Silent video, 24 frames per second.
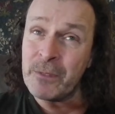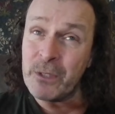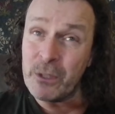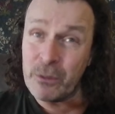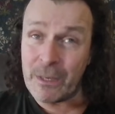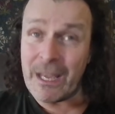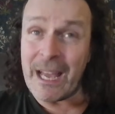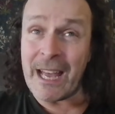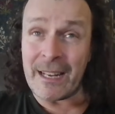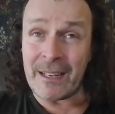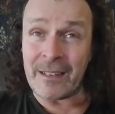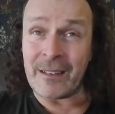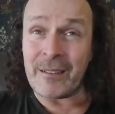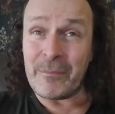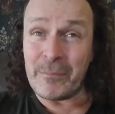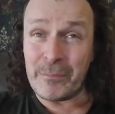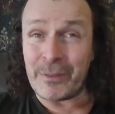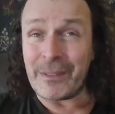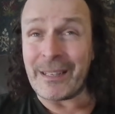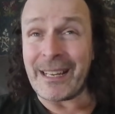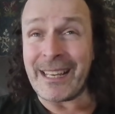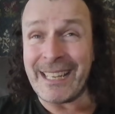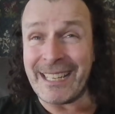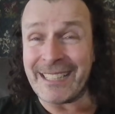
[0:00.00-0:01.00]
you can
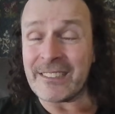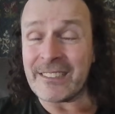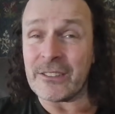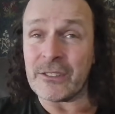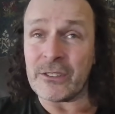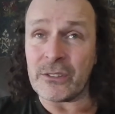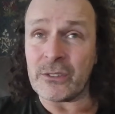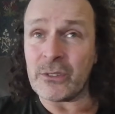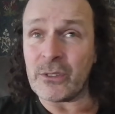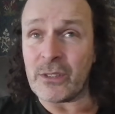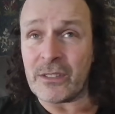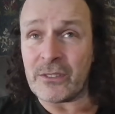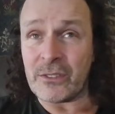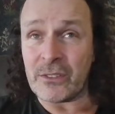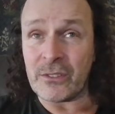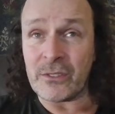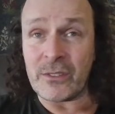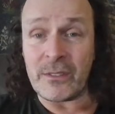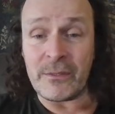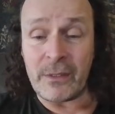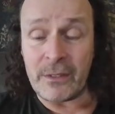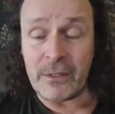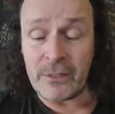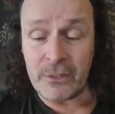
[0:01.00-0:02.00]
play it as a
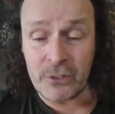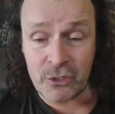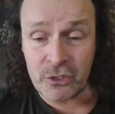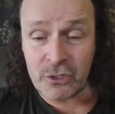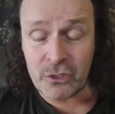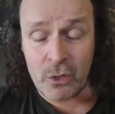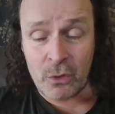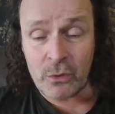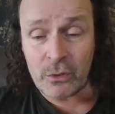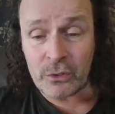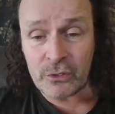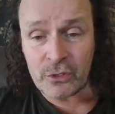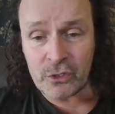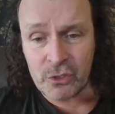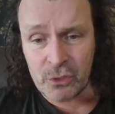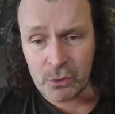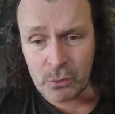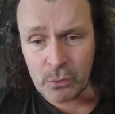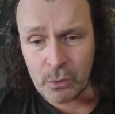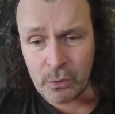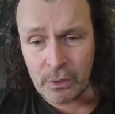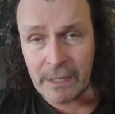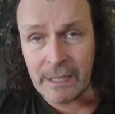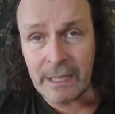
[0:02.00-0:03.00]
very strong
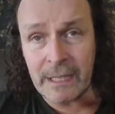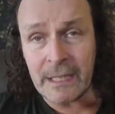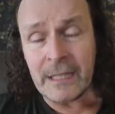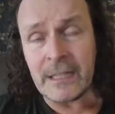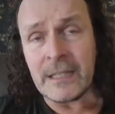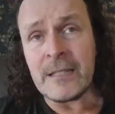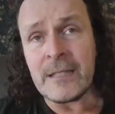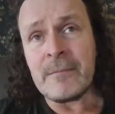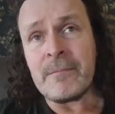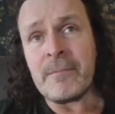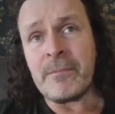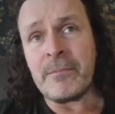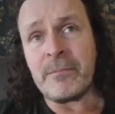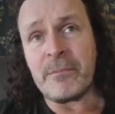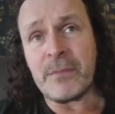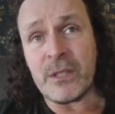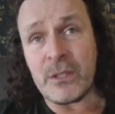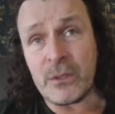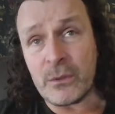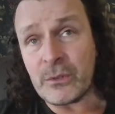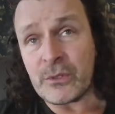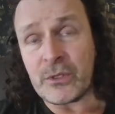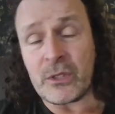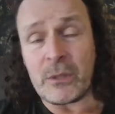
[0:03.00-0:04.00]
story, but
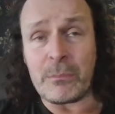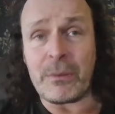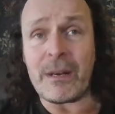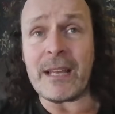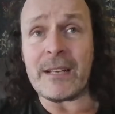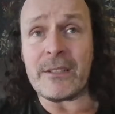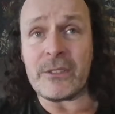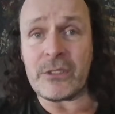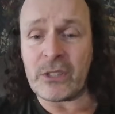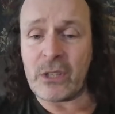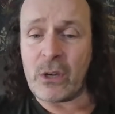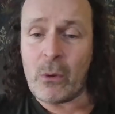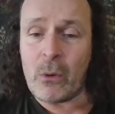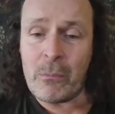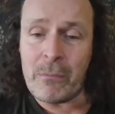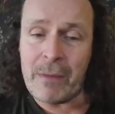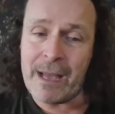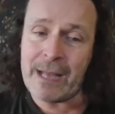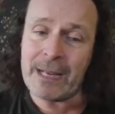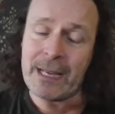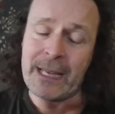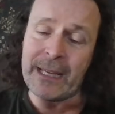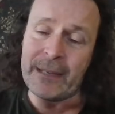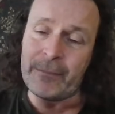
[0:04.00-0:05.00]
you can also play it as a
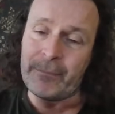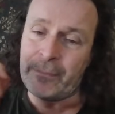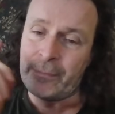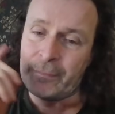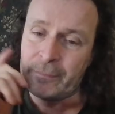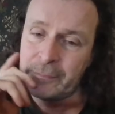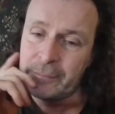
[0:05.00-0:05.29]
combat game.